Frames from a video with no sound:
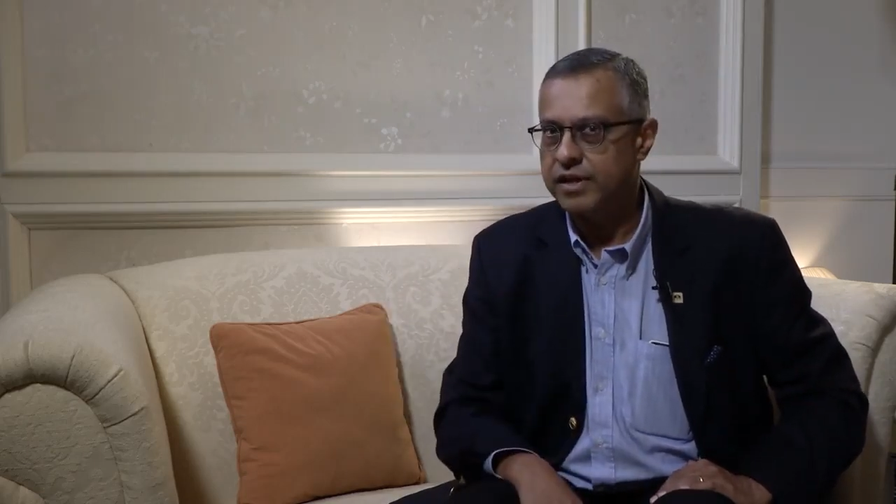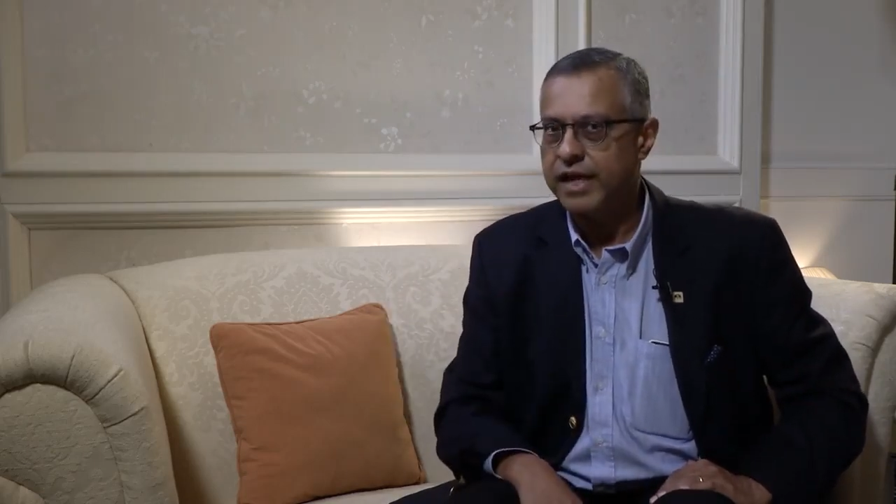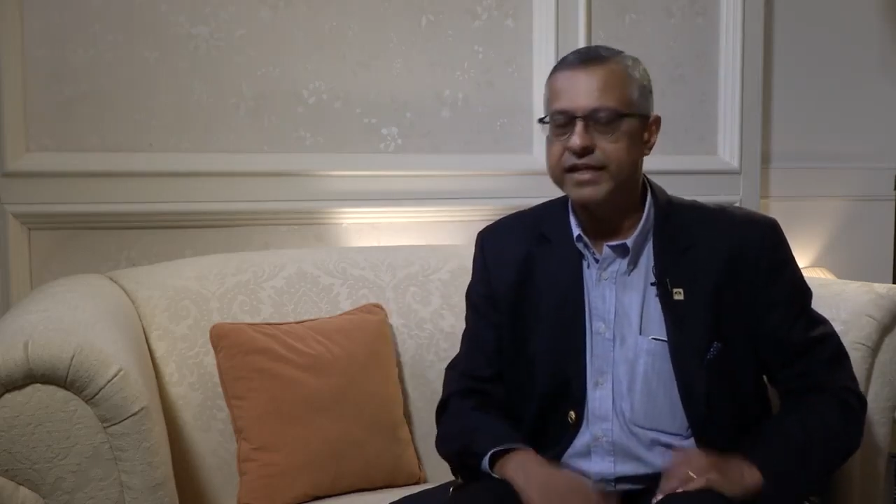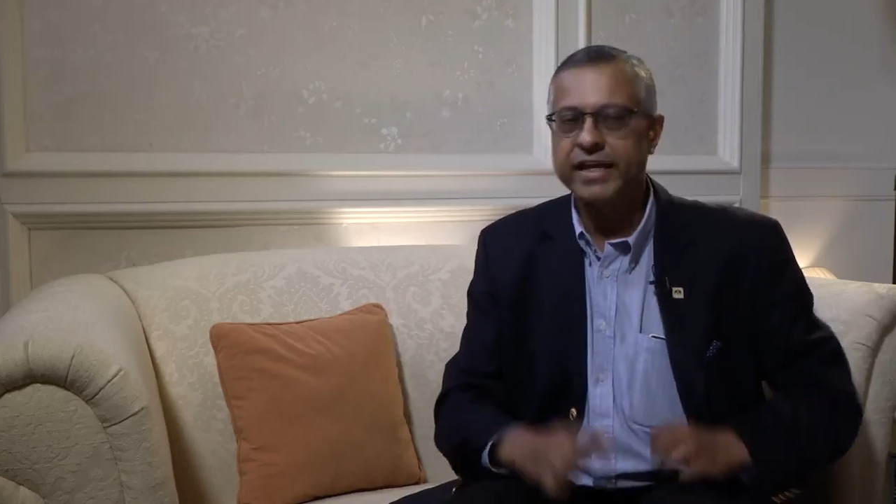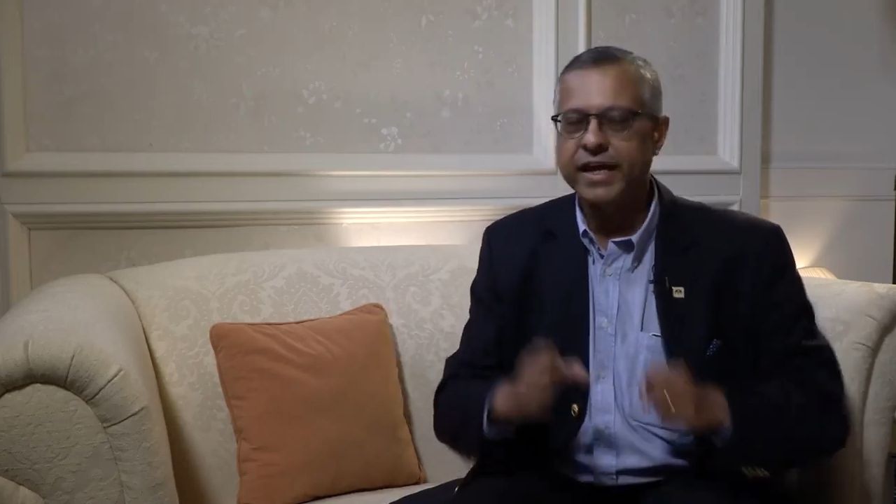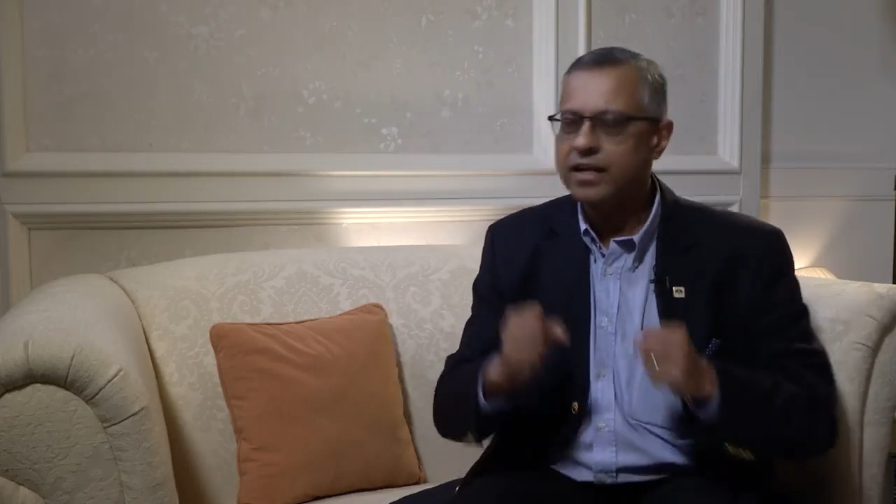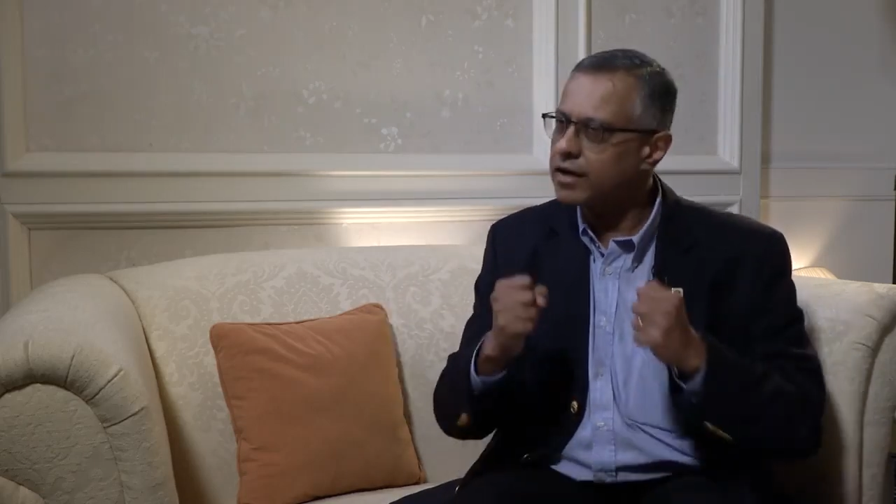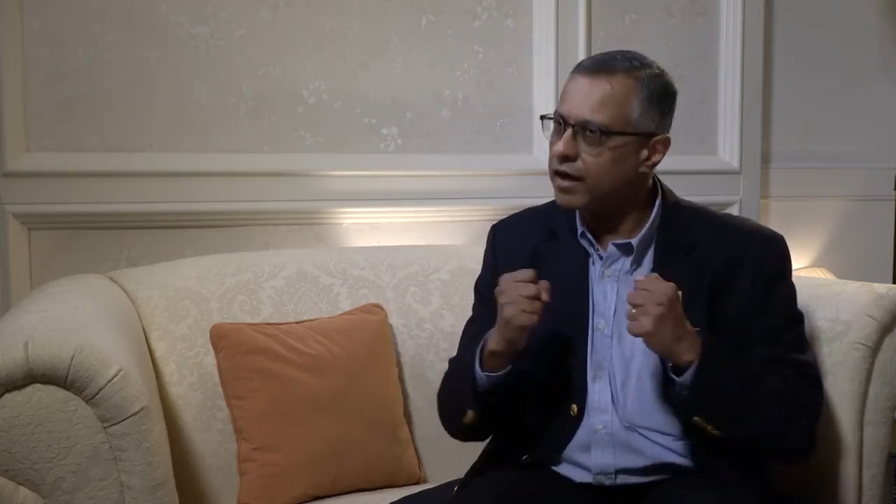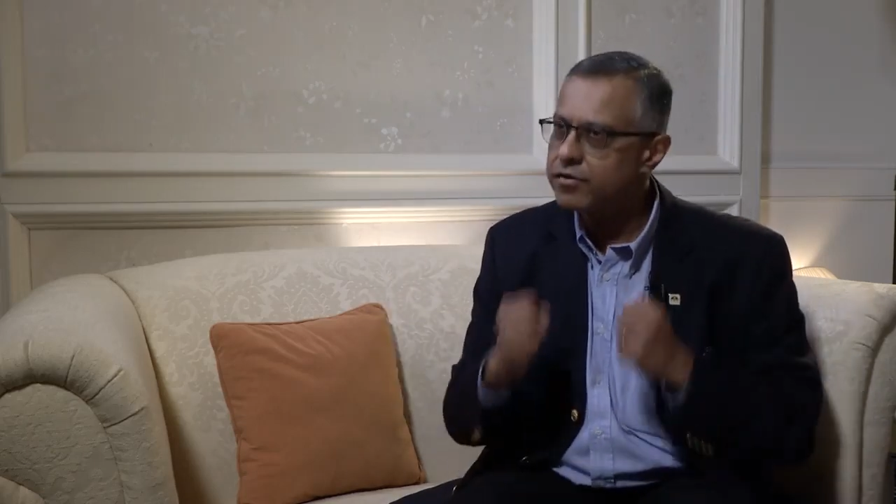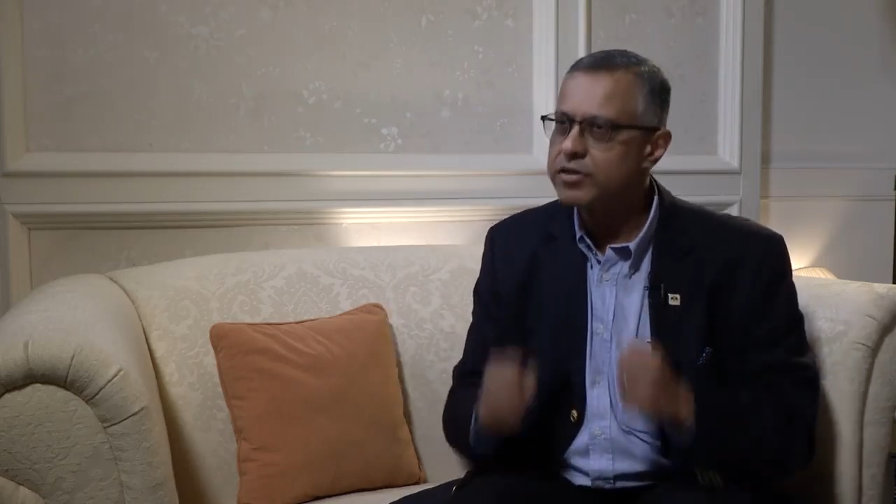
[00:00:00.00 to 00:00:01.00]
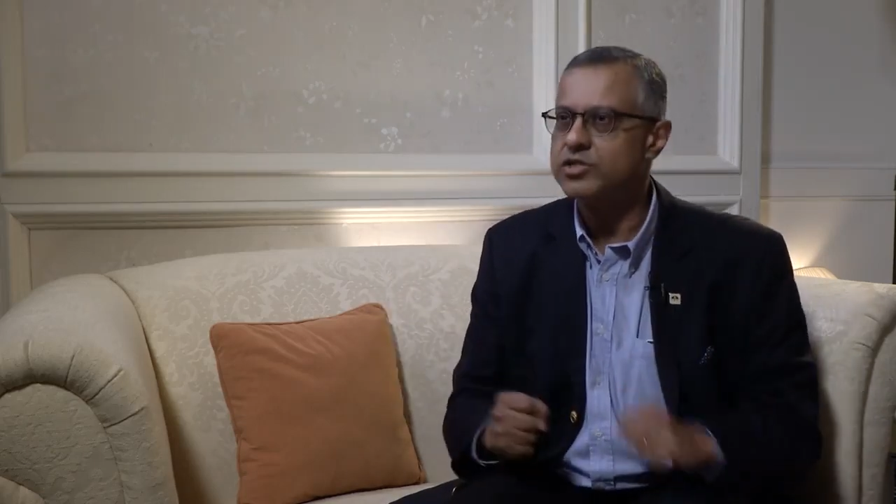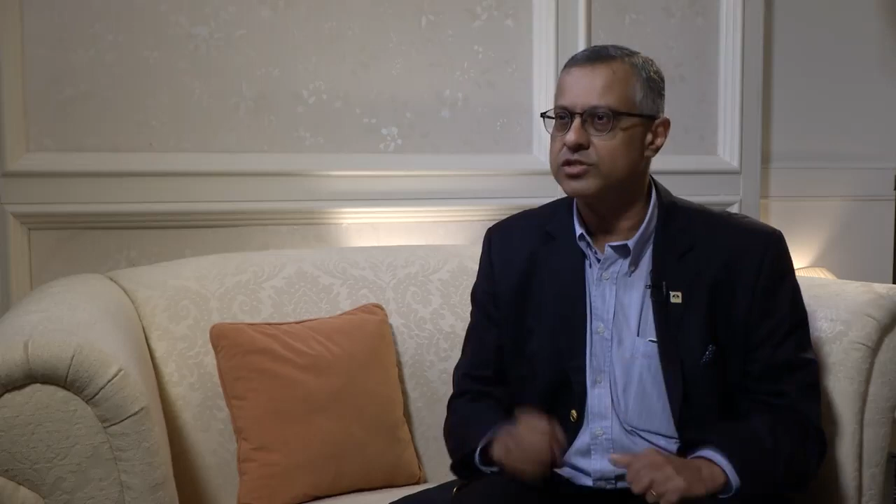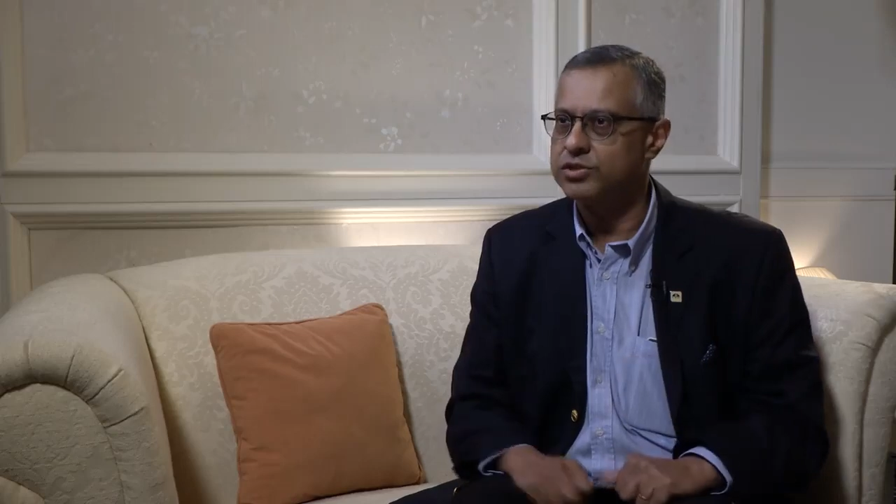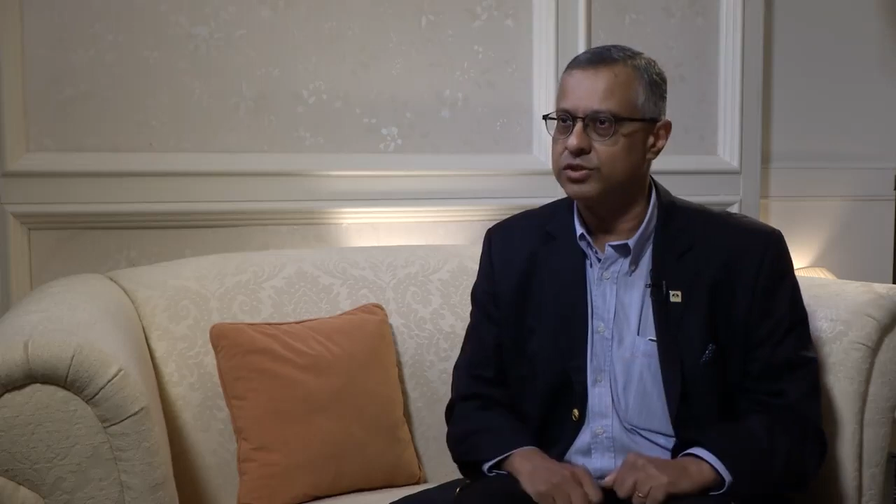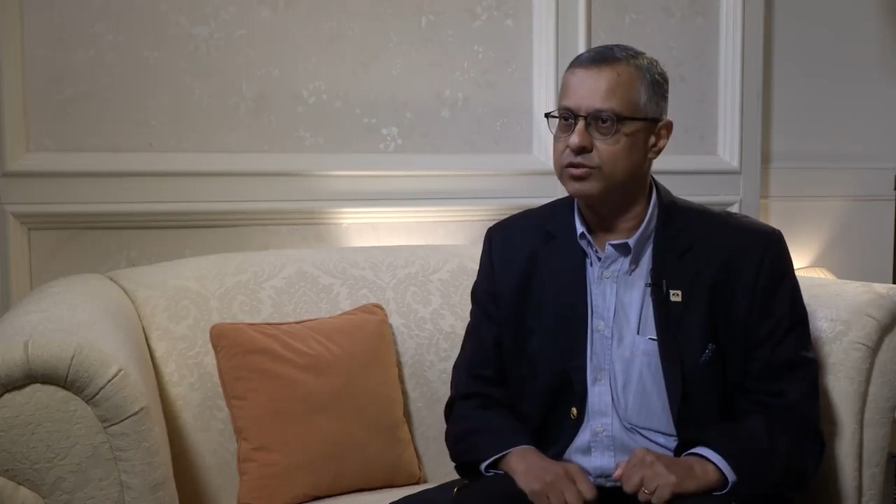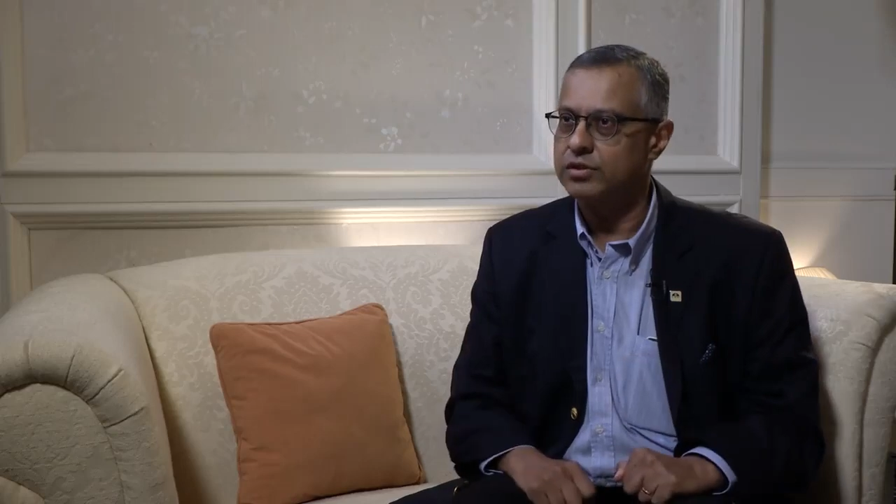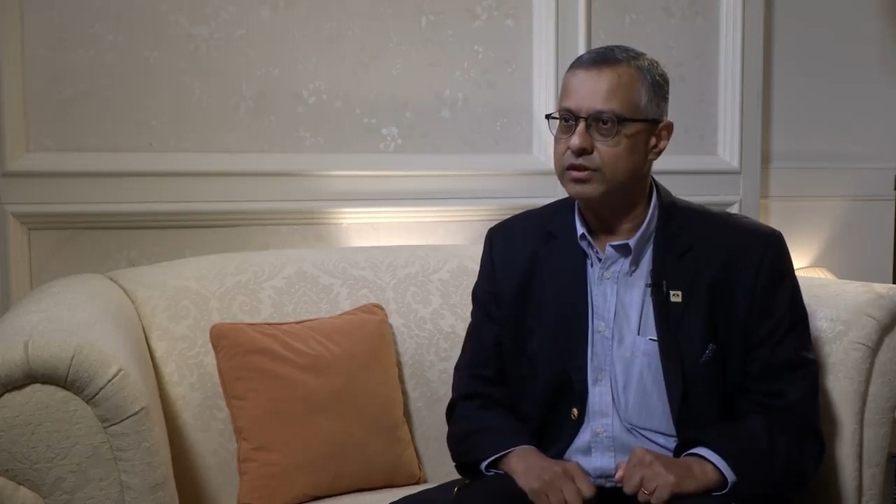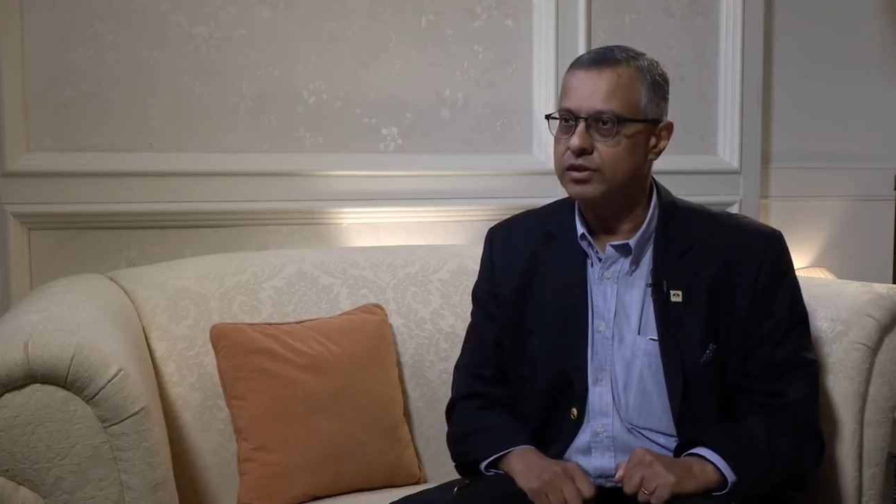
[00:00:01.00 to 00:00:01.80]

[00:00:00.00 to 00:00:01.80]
And it encourages you.